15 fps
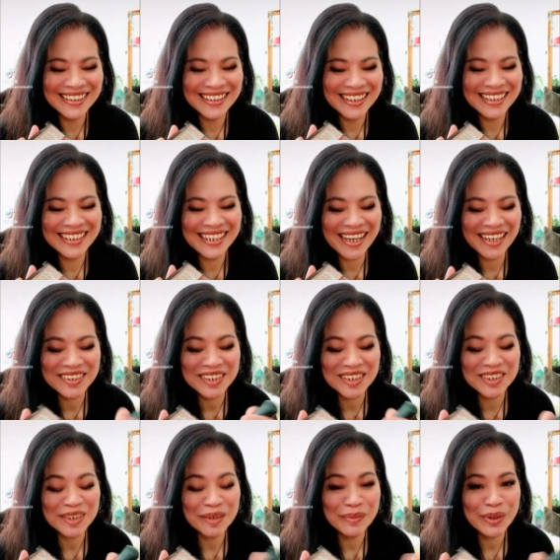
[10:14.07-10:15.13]
next is
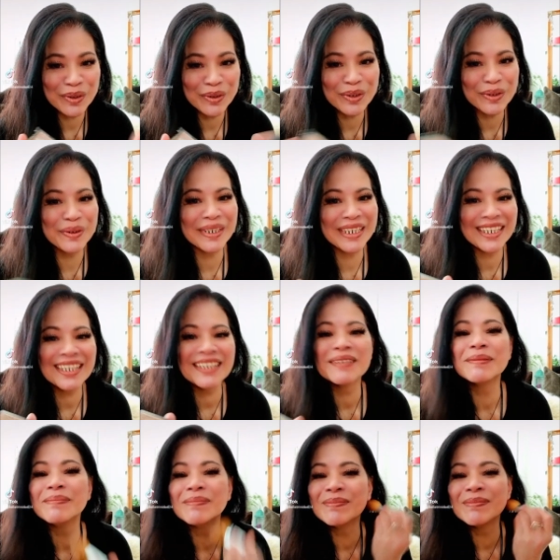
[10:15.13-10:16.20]
some contouring.
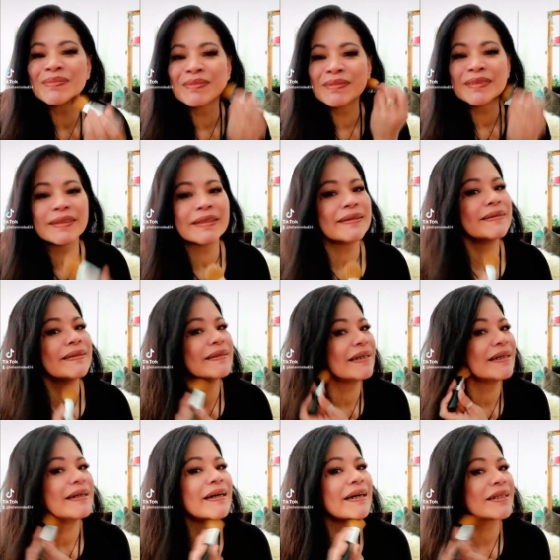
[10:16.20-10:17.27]

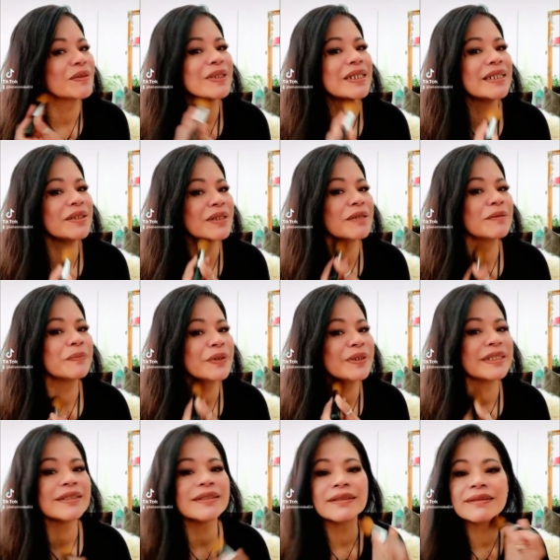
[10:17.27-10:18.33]
Actually, you can put
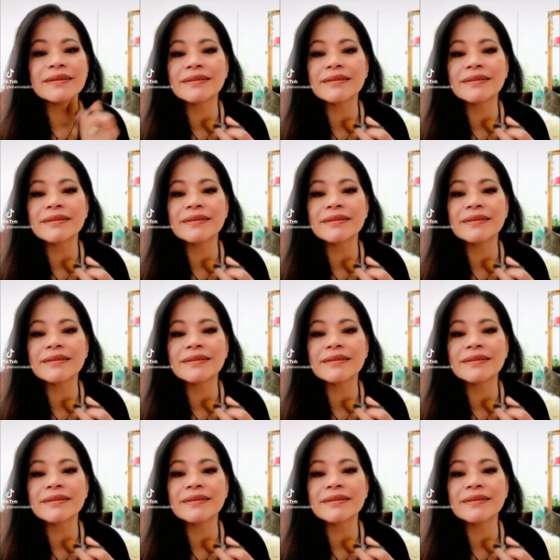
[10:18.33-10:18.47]
it